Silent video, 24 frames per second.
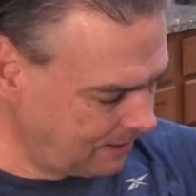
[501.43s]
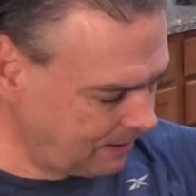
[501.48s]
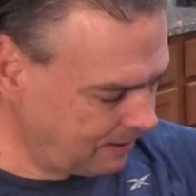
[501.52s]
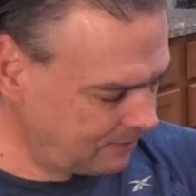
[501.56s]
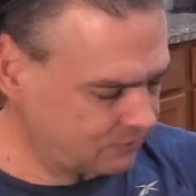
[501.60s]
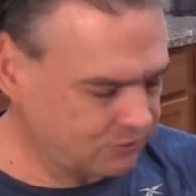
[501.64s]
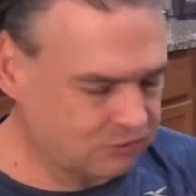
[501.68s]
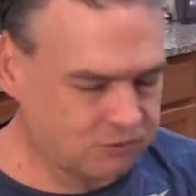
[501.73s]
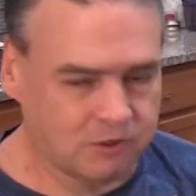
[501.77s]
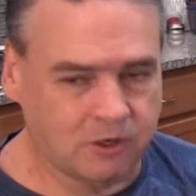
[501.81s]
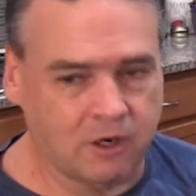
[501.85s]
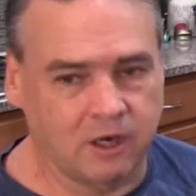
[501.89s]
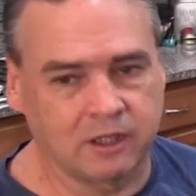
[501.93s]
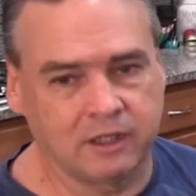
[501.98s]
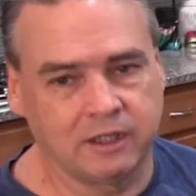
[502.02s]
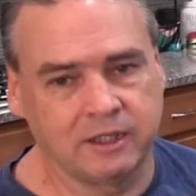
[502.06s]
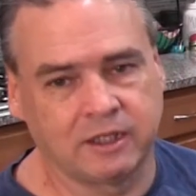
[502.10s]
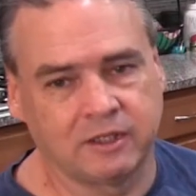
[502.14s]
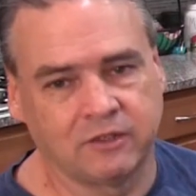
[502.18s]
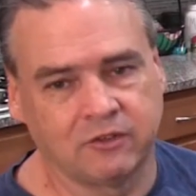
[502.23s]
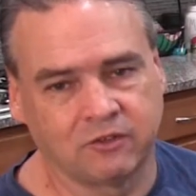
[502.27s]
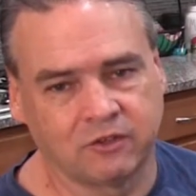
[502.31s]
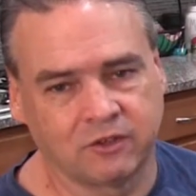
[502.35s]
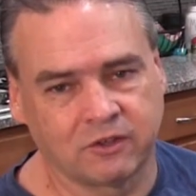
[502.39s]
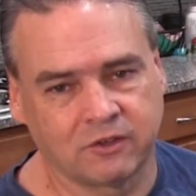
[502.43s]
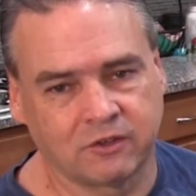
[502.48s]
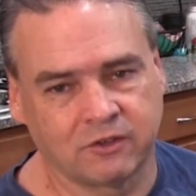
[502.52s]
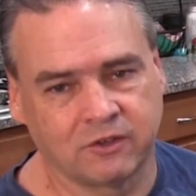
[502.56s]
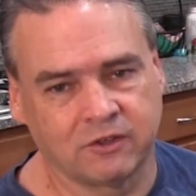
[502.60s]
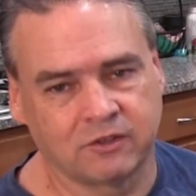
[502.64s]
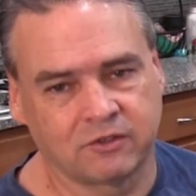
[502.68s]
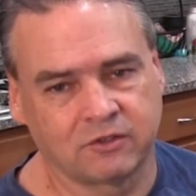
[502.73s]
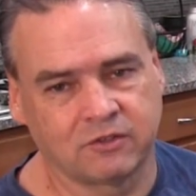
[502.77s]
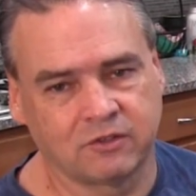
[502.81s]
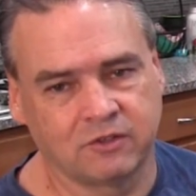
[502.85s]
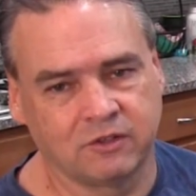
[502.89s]
strongly consider
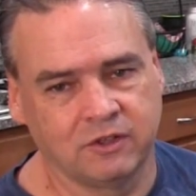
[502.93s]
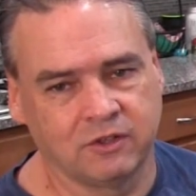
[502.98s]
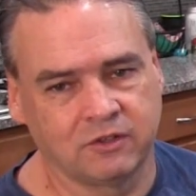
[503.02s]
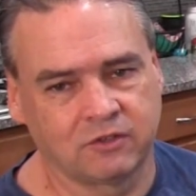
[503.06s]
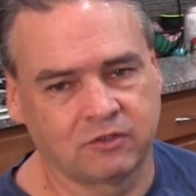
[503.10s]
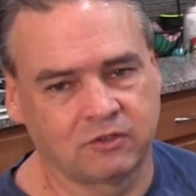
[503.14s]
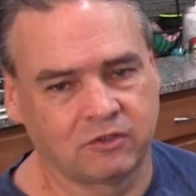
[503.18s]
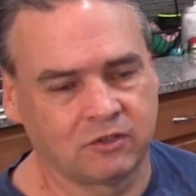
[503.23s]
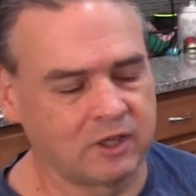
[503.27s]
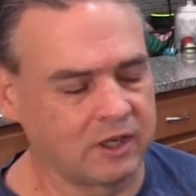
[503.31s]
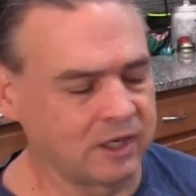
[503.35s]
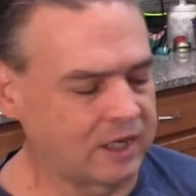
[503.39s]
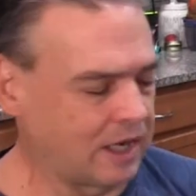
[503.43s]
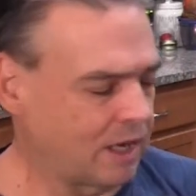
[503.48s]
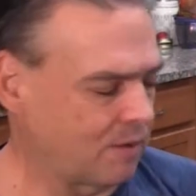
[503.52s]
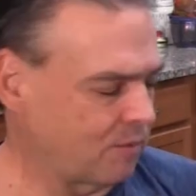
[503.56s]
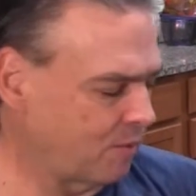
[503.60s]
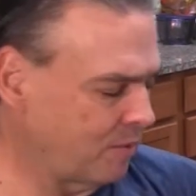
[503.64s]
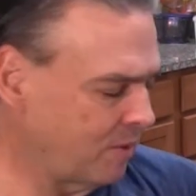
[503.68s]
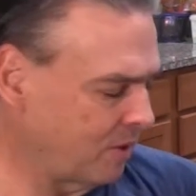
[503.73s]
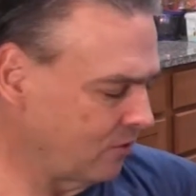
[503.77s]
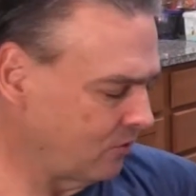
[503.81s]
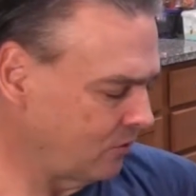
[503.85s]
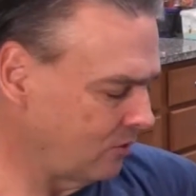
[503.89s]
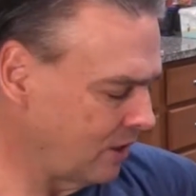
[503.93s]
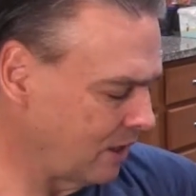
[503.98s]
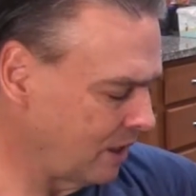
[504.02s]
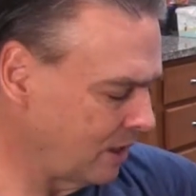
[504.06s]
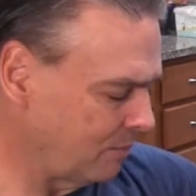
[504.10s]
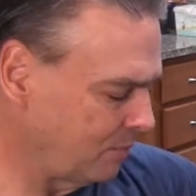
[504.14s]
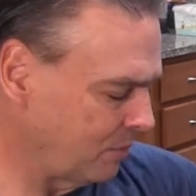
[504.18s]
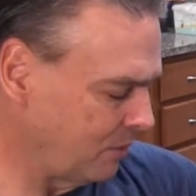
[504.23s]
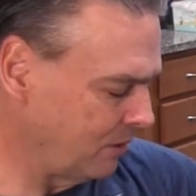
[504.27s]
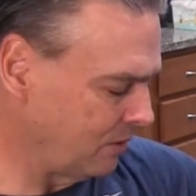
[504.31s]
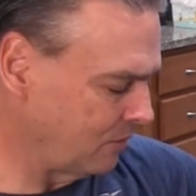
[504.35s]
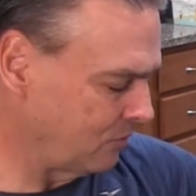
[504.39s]
this camera mount
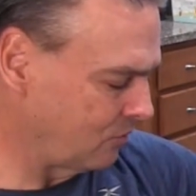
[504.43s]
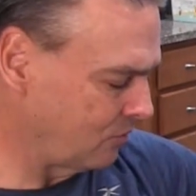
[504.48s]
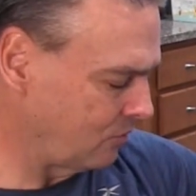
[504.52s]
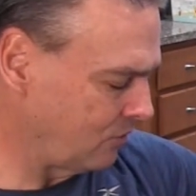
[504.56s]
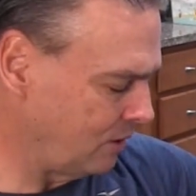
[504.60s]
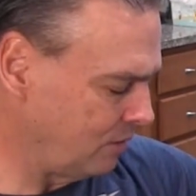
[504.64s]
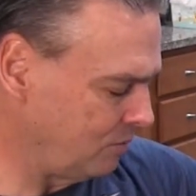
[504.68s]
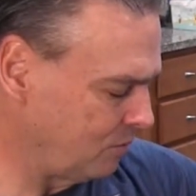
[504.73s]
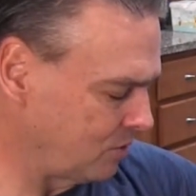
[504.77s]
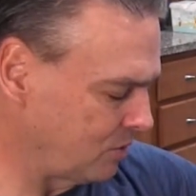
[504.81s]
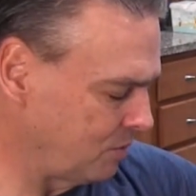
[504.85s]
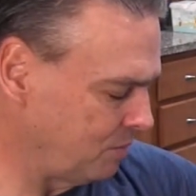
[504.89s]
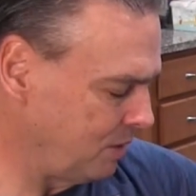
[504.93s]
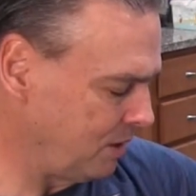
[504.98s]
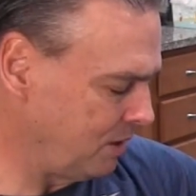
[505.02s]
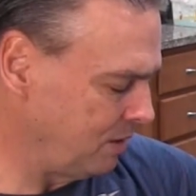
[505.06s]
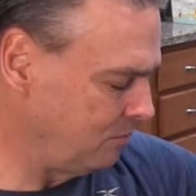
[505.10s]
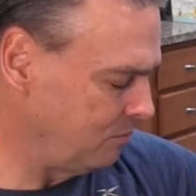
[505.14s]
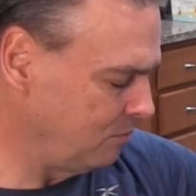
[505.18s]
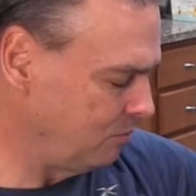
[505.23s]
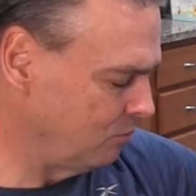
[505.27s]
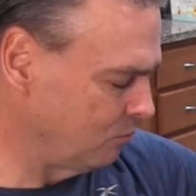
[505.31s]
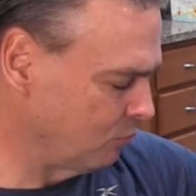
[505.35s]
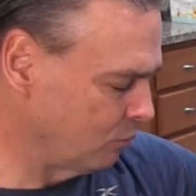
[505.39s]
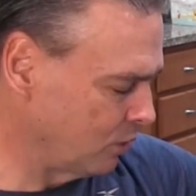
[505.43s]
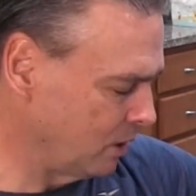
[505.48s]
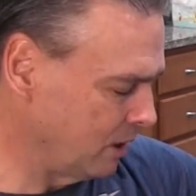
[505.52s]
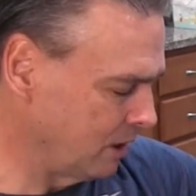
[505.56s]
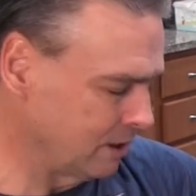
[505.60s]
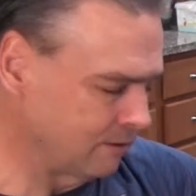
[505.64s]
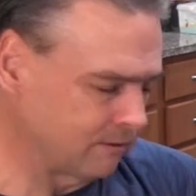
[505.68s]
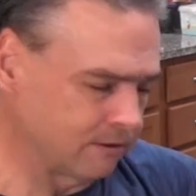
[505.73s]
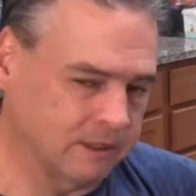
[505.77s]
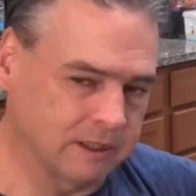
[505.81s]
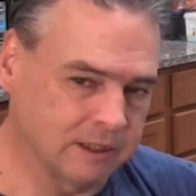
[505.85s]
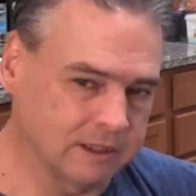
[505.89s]
setup. It seems to be
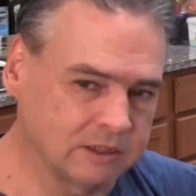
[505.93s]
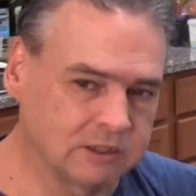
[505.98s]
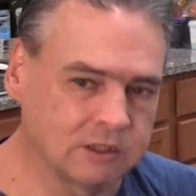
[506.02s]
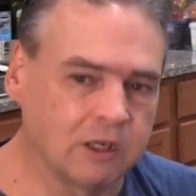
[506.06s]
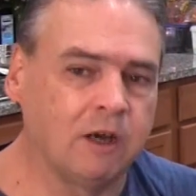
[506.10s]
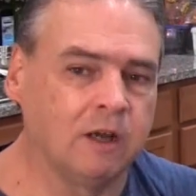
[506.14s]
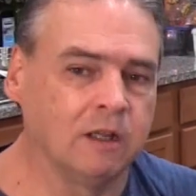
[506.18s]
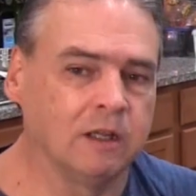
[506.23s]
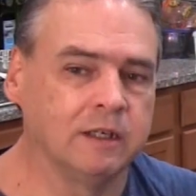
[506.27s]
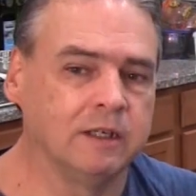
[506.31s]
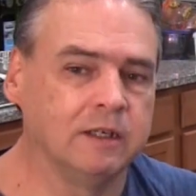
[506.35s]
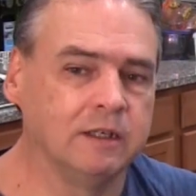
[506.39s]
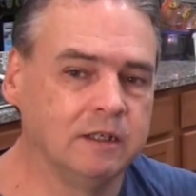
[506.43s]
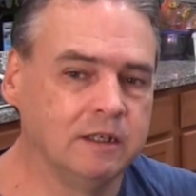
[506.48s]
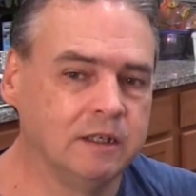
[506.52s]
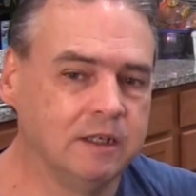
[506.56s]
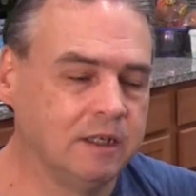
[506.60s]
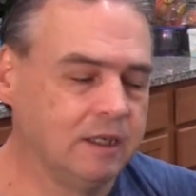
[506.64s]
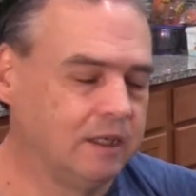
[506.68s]
really solid.